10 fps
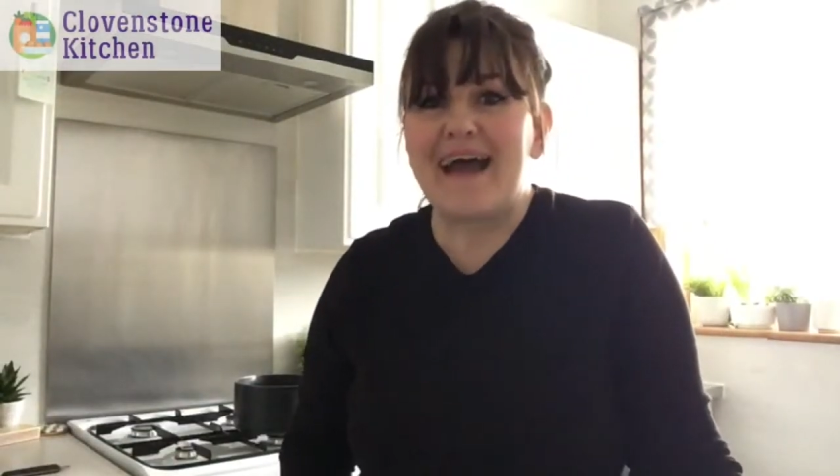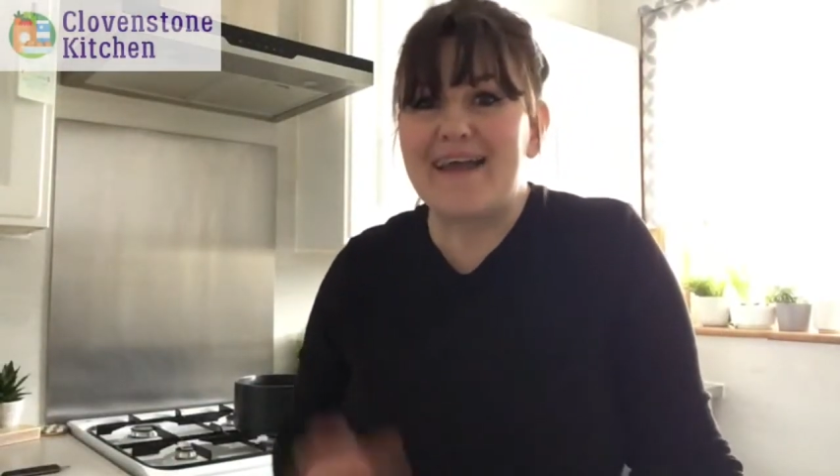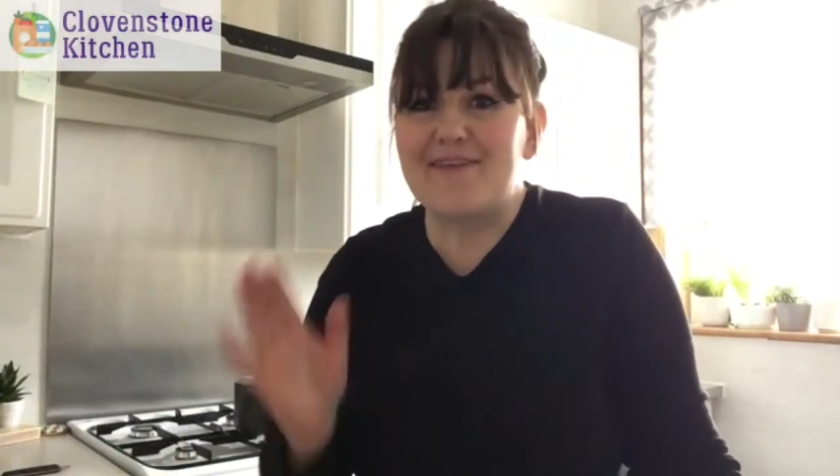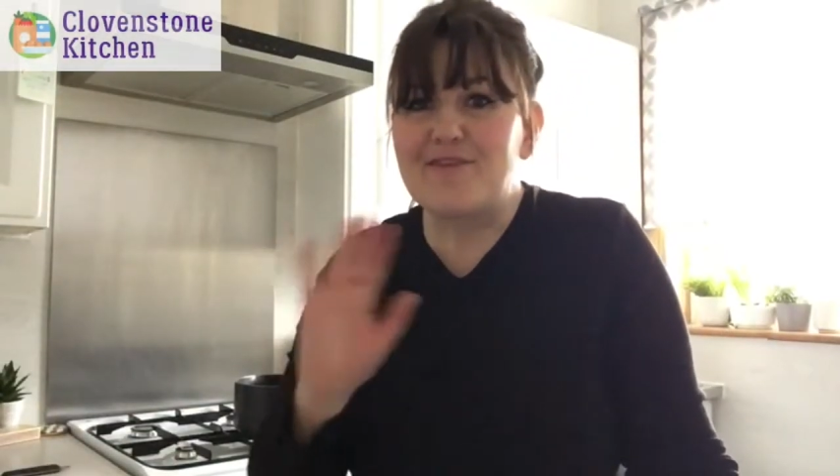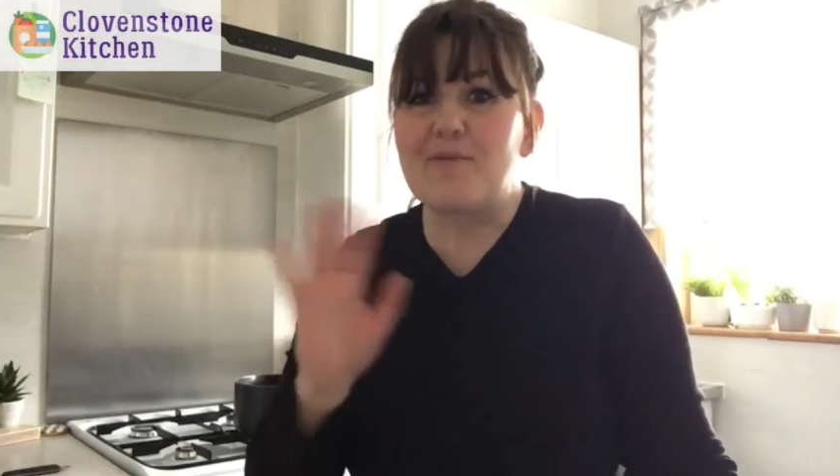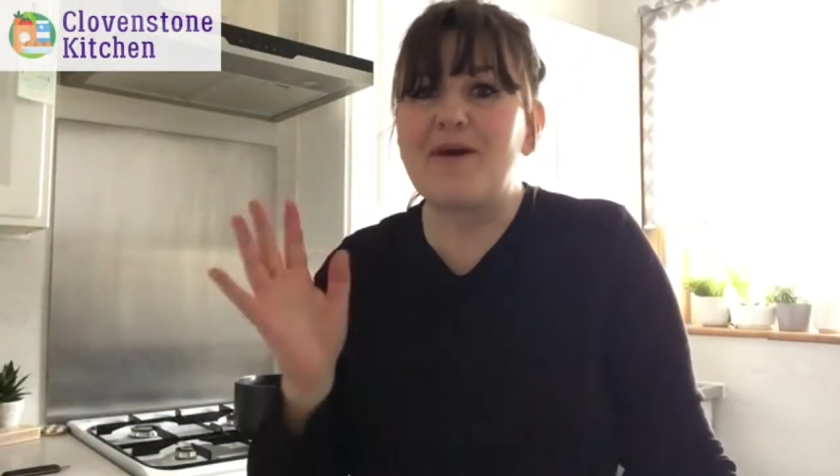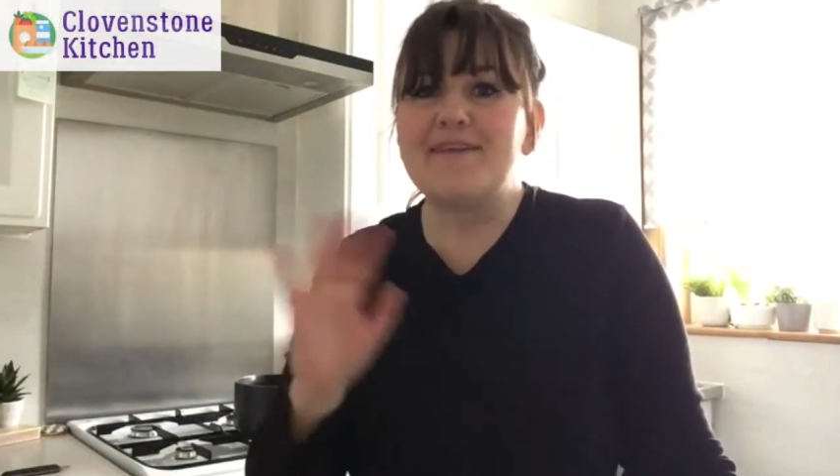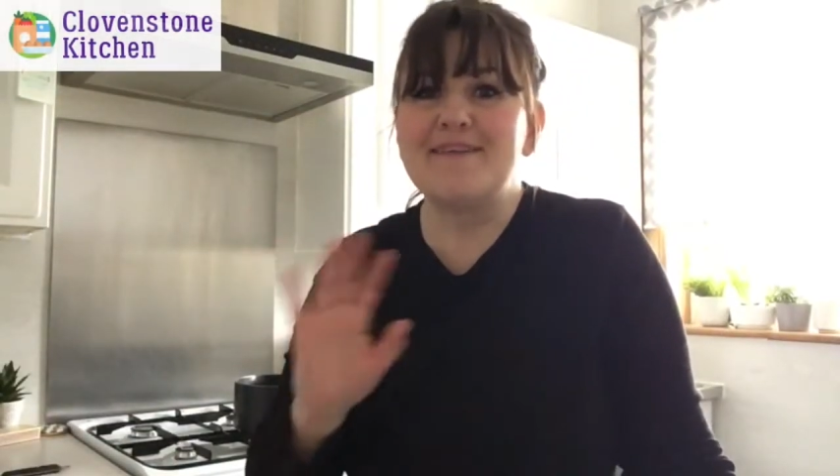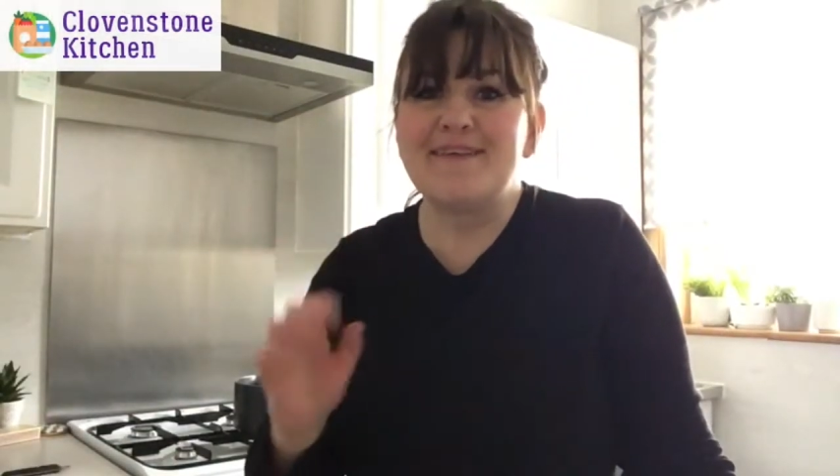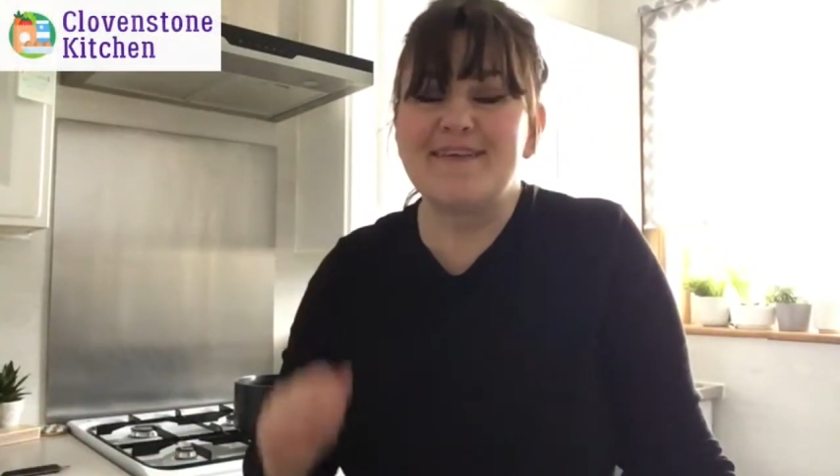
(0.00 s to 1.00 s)
Hi
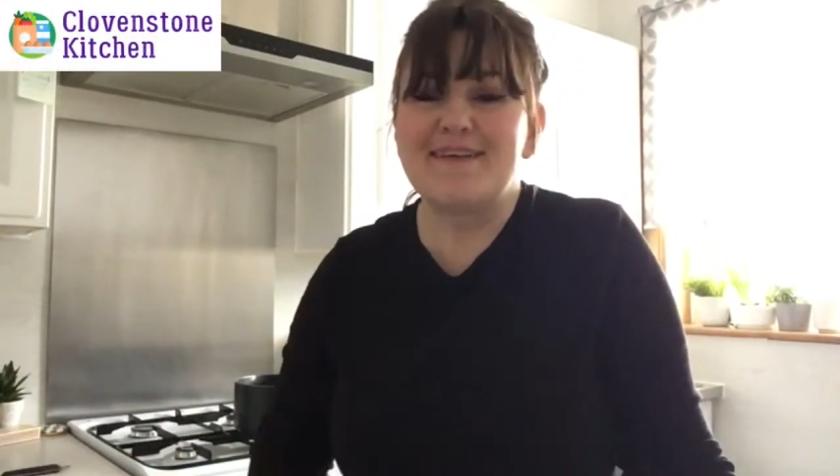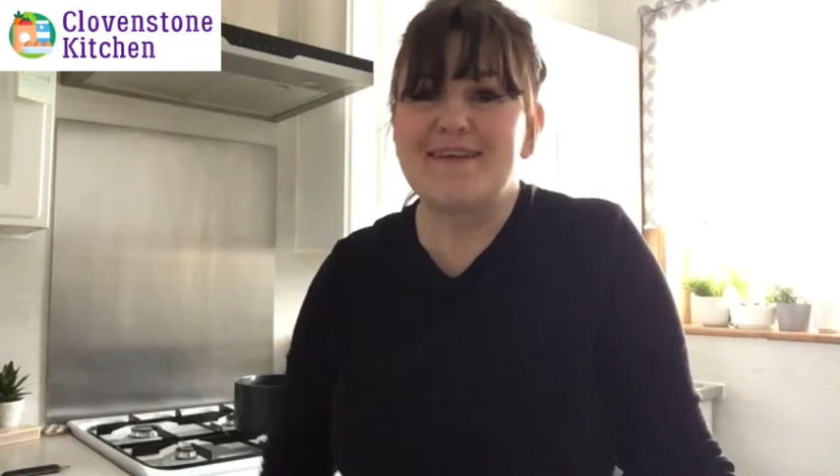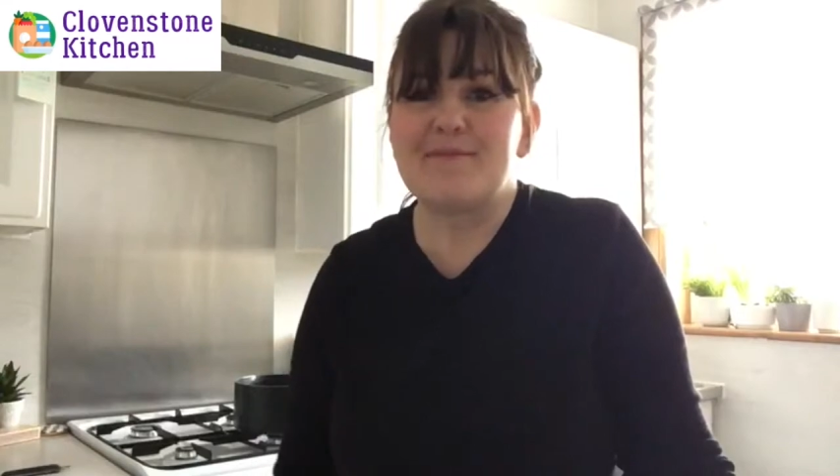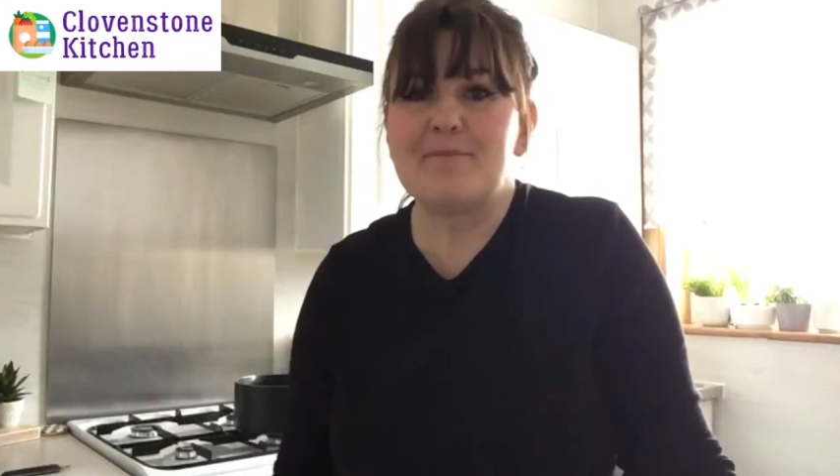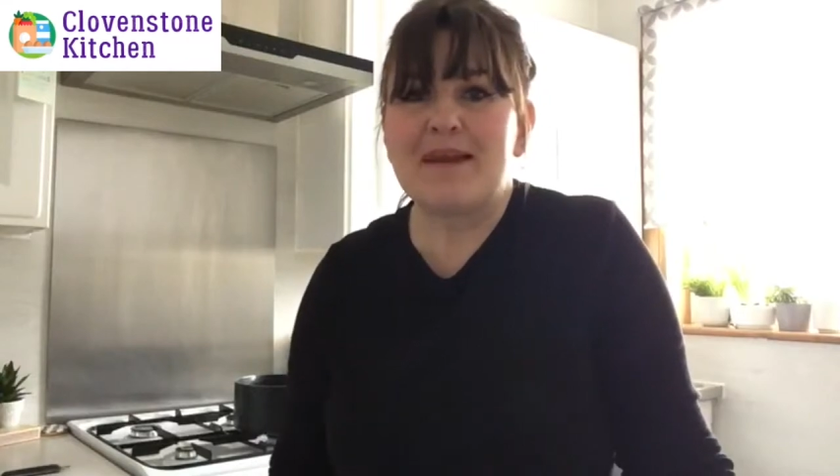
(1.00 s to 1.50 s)
everyone, my